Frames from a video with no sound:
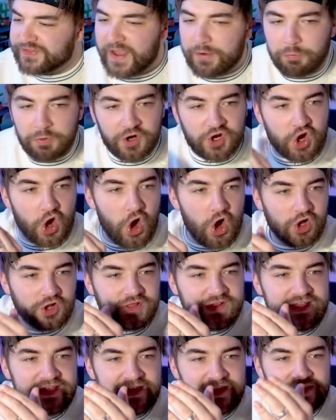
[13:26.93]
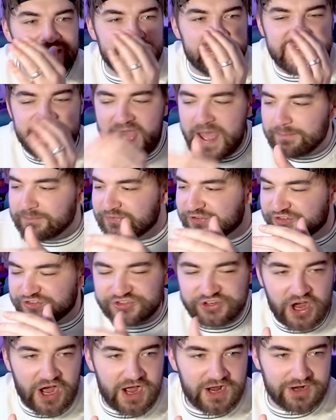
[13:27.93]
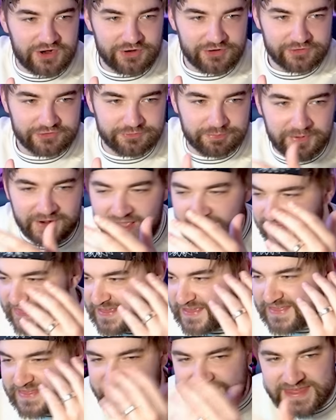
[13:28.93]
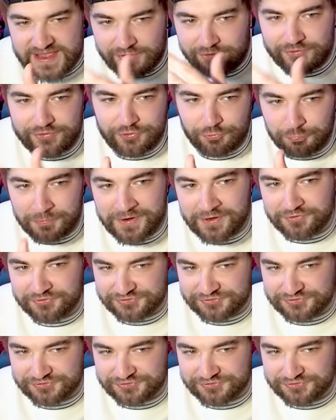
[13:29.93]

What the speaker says: they were calling them stalkers, but I think they're the real